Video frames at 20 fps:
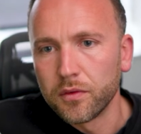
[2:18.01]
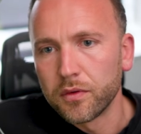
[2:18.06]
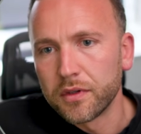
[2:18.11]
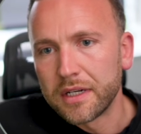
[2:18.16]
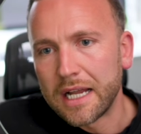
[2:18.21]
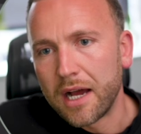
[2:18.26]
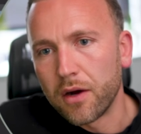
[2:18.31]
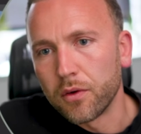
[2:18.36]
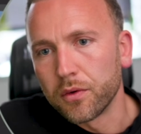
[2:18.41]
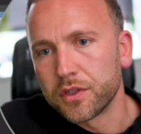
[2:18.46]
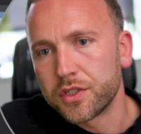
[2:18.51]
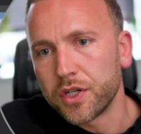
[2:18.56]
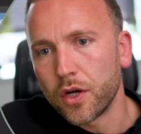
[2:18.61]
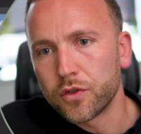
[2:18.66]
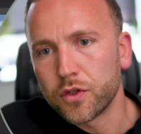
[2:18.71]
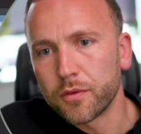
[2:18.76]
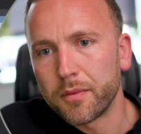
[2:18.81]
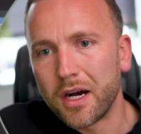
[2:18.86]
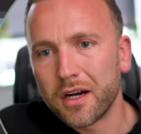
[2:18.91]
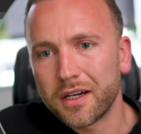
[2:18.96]
Now,
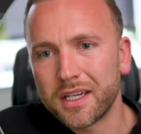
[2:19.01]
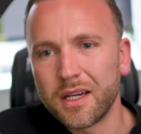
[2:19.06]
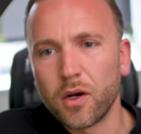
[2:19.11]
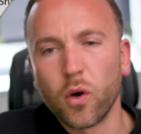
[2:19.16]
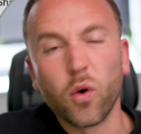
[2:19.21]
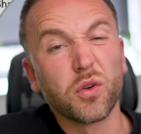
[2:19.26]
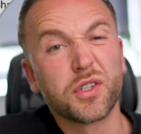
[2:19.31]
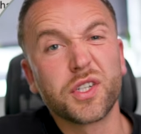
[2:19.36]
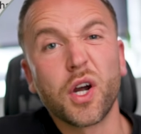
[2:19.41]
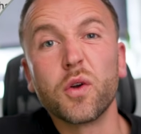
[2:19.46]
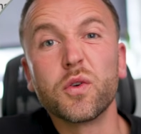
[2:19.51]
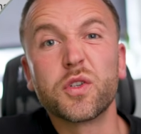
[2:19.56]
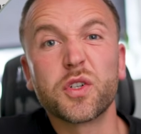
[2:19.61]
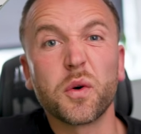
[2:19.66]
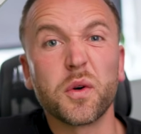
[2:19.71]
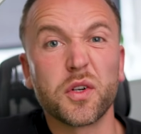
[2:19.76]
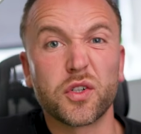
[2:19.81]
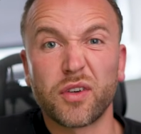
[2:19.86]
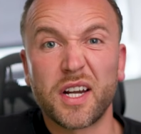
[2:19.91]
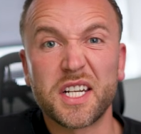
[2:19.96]
total market or
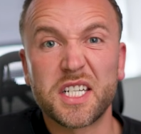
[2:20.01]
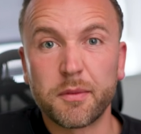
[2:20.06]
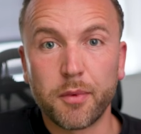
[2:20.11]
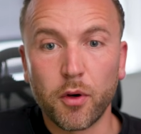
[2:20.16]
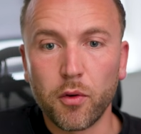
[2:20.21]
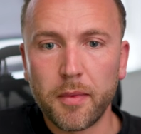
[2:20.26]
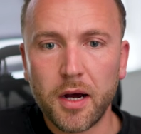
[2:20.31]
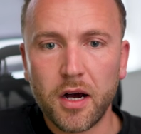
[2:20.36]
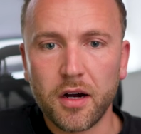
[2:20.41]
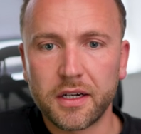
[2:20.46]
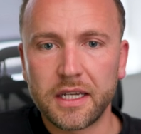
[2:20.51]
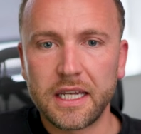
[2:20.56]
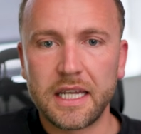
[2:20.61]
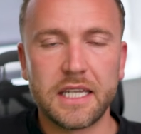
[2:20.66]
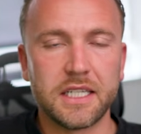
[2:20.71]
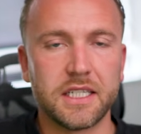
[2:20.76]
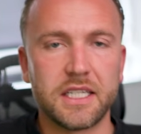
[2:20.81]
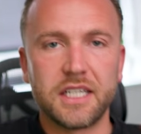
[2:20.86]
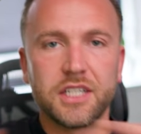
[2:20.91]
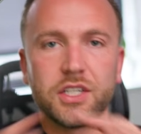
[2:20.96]
total addressable market
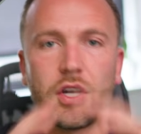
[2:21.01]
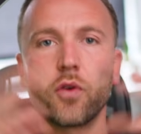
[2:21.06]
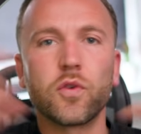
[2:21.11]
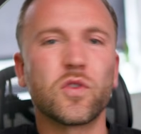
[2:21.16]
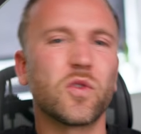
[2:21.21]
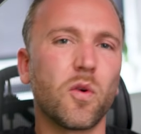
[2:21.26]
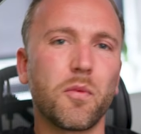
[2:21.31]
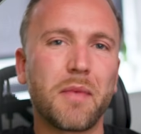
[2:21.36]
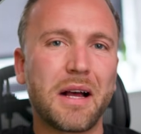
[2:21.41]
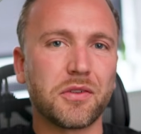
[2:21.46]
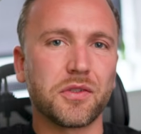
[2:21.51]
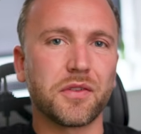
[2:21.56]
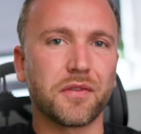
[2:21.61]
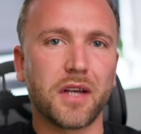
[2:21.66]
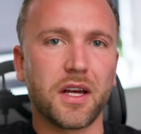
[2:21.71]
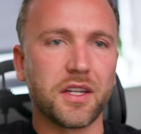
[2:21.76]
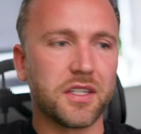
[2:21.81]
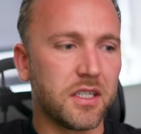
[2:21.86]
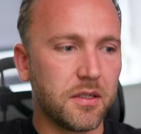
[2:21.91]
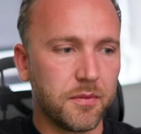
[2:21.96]
is the total amount of
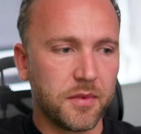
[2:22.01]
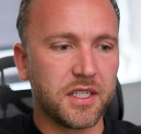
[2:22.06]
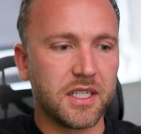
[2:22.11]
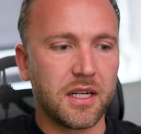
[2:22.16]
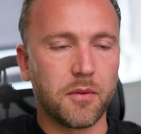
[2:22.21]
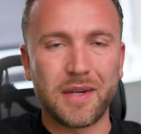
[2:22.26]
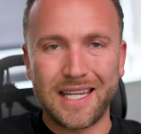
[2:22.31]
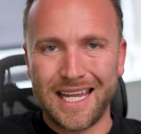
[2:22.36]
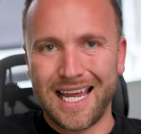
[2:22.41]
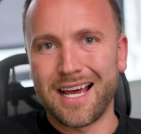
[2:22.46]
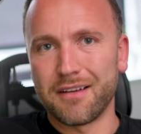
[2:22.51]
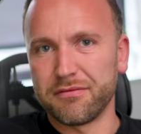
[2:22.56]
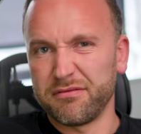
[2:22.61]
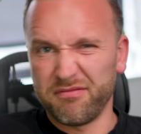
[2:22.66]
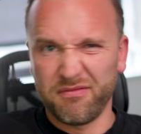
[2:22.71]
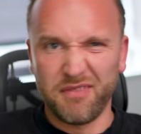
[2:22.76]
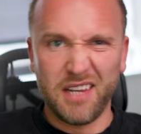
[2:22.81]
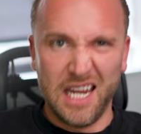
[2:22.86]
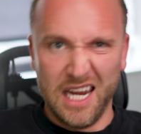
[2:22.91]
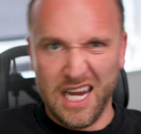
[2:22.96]
customers that we have
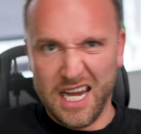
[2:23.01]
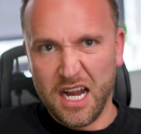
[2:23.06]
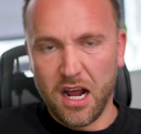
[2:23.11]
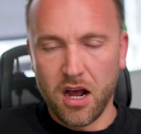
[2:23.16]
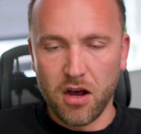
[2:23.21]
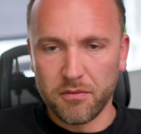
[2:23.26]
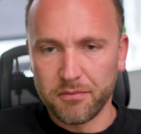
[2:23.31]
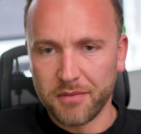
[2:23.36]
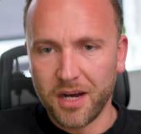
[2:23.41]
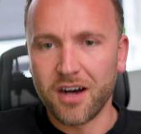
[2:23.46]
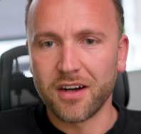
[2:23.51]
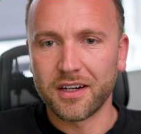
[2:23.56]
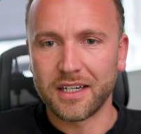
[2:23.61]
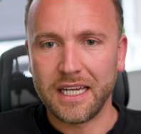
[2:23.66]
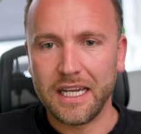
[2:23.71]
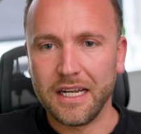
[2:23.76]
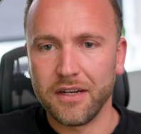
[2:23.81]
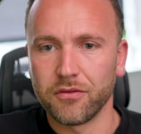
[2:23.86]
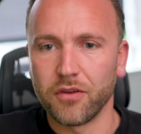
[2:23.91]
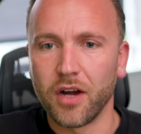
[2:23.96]
in our
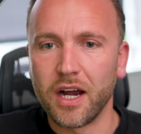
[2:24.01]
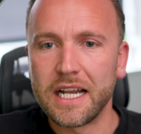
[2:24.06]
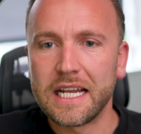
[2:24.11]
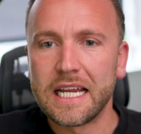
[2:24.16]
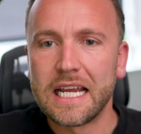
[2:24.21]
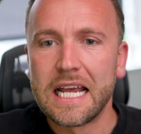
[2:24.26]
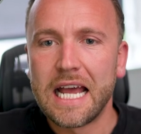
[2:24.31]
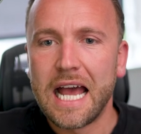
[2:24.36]
market, right?